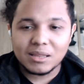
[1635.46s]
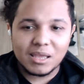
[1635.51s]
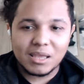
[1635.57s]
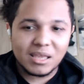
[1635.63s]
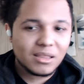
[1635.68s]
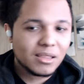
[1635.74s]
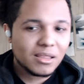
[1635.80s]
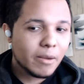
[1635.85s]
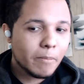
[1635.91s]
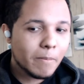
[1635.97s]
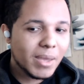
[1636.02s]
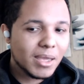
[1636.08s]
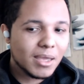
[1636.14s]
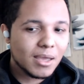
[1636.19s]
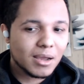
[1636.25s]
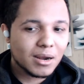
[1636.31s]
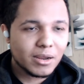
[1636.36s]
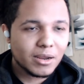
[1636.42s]
didn't make
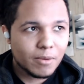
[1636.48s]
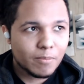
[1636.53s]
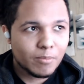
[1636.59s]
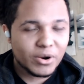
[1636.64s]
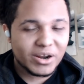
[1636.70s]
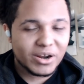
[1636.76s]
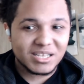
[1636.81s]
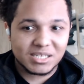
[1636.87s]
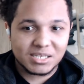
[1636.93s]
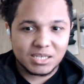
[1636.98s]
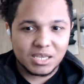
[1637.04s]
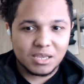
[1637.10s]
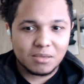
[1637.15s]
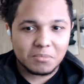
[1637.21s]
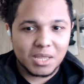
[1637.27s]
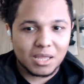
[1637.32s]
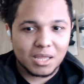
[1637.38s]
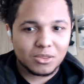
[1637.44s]
it clear, but it
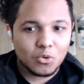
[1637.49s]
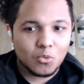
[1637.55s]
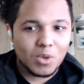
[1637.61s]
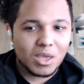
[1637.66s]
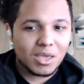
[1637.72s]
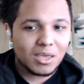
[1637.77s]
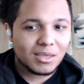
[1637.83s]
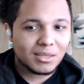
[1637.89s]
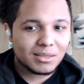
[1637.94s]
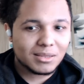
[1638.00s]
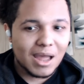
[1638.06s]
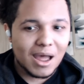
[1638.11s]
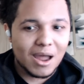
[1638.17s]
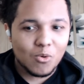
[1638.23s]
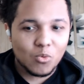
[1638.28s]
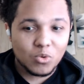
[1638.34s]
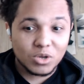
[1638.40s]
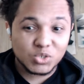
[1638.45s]
seemed that the way he
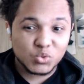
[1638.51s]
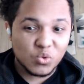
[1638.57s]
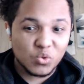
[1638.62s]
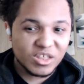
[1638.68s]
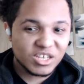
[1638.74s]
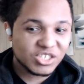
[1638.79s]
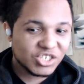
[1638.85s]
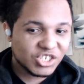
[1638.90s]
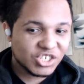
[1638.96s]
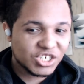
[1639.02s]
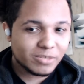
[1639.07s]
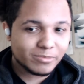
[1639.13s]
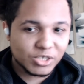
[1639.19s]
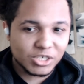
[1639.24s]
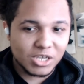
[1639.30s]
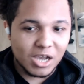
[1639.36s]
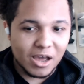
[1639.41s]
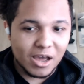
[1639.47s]
died was with a cheap
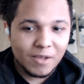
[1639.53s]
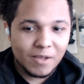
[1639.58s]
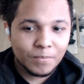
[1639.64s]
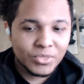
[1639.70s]
shot,